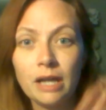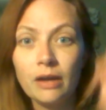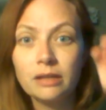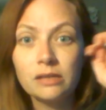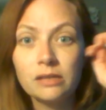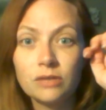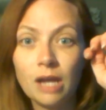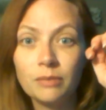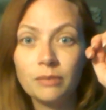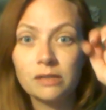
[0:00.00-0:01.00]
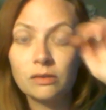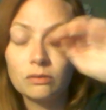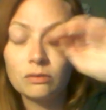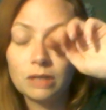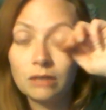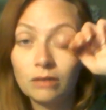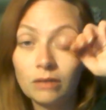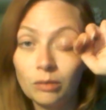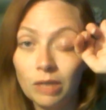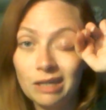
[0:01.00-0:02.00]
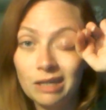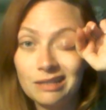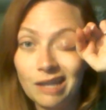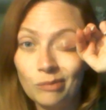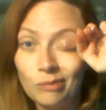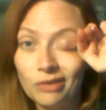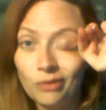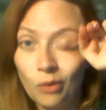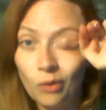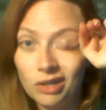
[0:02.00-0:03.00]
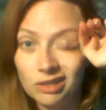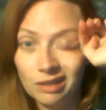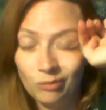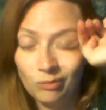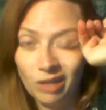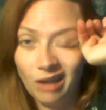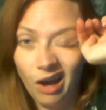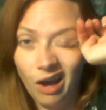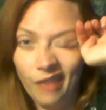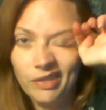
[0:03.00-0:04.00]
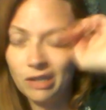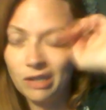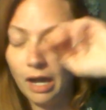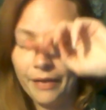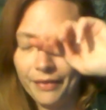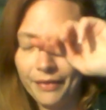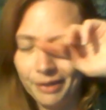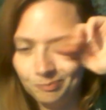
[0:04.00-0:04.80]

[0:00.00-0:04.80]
And these are timeless, so they could really be any time, but if you're watching them like on the dot, then